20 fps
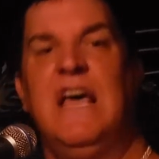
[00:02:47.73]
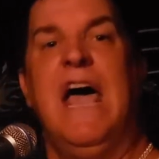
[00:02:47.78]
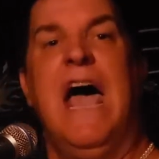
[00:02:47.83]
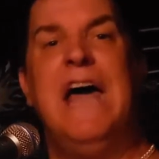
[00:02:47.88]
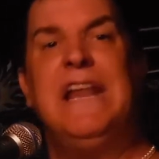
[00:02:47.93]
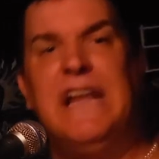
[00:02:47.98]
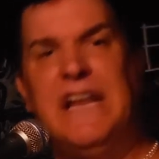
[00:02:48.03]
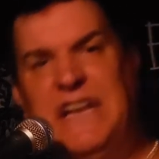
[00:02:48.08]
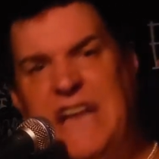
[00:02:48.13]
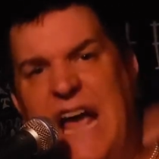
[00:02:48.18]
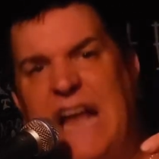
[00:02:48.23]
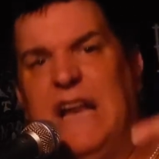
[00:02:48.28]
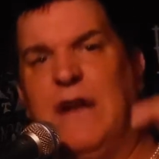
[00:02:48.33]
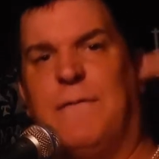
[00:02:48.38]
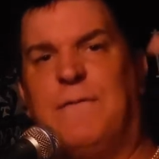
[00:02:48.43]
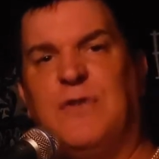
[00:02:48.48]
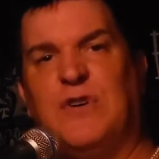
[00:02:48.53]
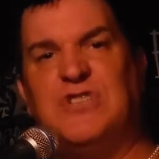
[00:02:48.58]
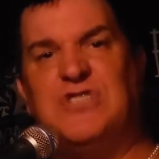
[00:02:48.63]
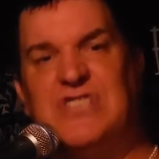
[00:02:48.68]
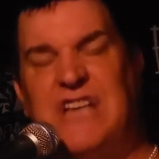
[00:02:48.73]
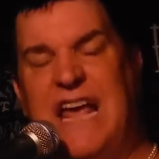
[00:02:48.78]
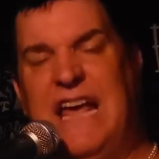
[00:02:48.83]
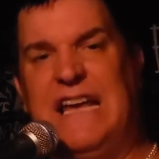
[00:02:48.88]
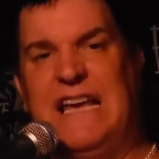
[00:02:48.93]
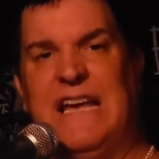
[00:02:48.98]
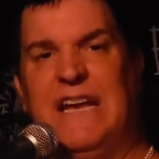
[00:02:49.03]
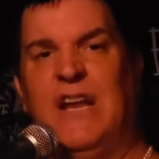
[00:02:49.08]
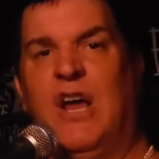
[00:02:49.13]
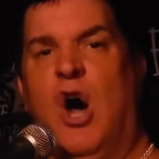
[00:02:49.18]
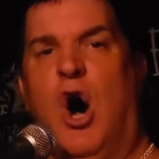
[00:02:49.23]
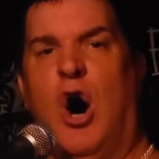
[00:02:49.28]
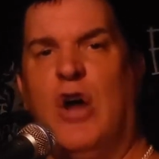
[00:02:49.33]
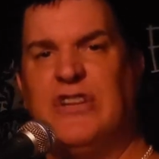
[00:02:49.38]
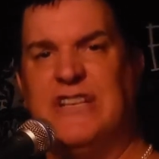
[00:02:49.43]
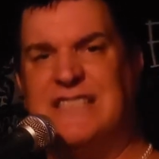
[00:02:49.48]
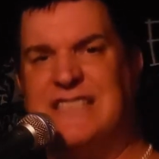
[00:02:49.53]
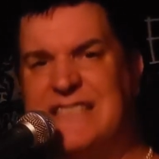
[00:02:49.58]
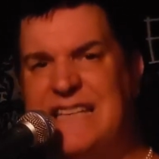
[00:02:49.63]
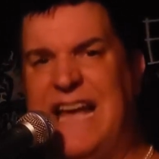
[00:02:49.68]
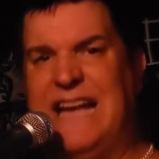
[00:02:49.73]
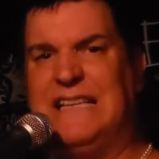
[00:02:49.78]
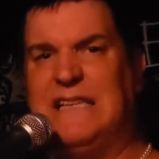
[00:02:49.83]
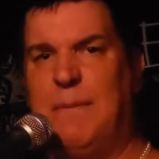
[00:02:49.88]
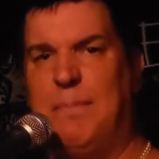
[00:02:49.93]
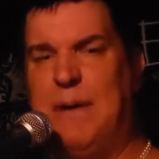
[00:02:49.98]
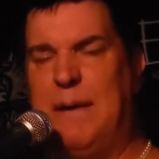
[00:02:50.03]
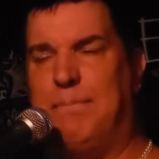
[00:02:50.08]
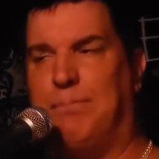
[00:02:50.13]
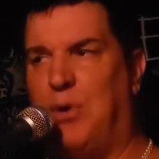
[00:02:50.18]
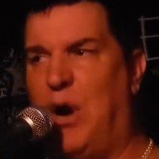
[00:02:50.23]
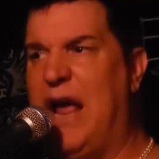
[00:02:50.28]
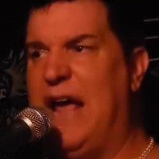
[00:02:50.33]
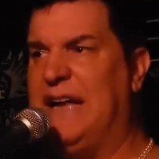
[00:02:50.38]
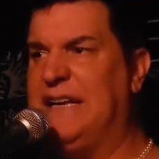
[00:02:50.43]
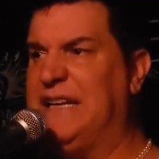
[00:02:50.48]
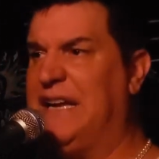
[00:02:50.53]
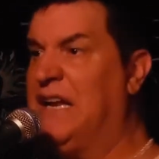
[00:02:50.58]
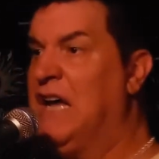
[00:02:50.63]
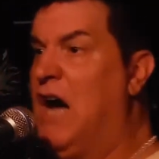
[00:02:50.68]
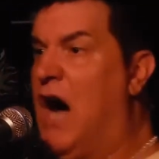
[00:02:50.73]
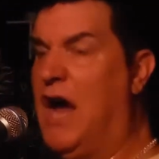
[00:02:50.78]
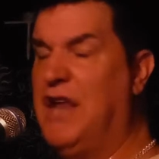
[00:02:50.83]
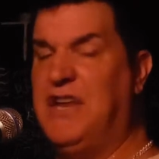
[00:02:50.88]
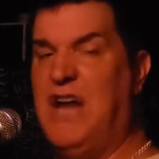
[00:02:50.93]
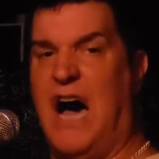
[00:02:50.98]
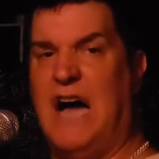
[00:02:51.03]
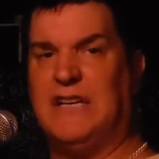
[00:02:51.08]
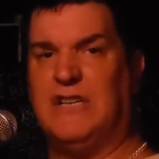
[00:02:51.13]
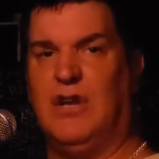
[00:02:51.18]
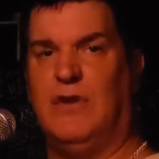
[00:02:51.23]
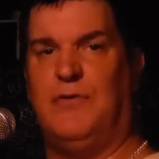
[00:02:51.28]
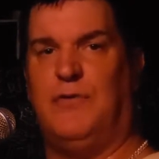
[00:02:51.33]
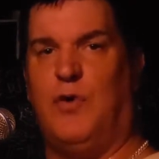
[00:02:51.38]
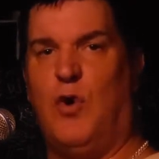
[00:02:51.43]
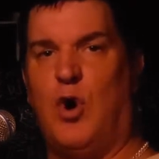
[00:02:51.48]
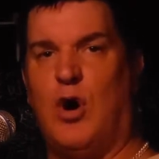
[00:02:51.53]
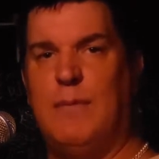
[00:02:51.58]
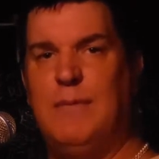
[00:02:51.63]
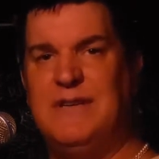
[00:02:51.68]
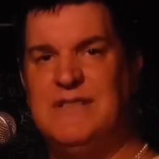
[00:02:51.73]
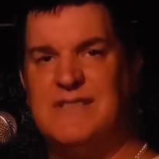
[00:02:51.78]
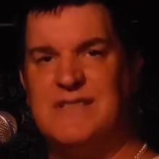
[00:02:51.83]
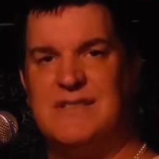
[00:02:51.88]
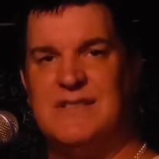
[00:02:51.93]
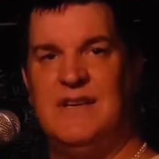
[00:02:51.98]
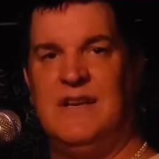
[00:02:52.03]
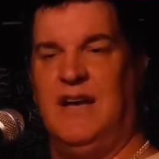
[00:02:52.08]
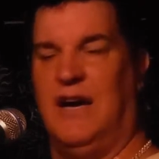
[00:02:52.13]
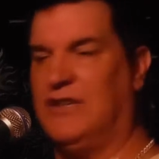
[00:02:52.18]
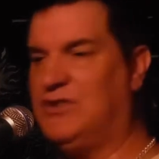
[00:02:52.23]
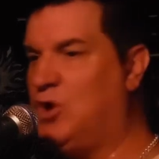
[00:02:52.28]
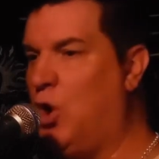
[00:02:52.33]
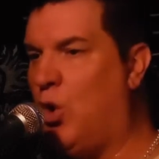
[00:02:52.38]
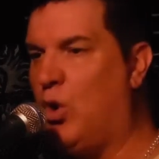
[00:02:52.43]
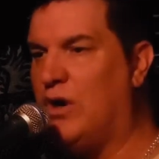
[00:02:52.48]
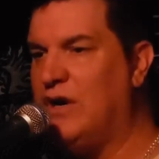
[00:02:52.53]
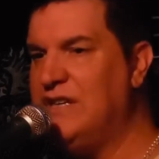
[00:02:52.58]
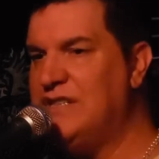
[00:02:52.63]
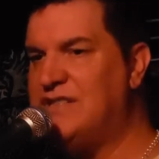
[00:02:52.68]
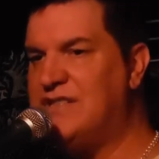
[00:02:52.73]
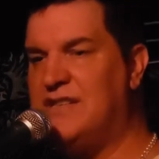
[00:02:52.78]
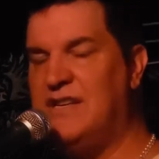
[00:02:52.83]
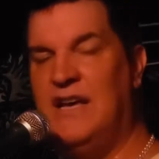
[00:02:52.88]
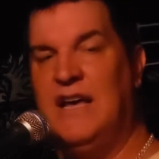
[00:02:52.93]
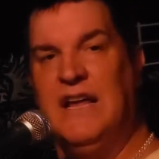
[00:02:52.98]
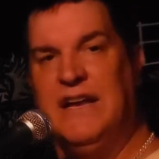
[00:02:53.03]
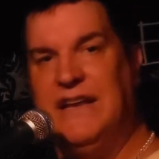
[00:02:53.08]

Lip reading: and a native forsaken on the stake to be branded, a nonconformist, a tourist,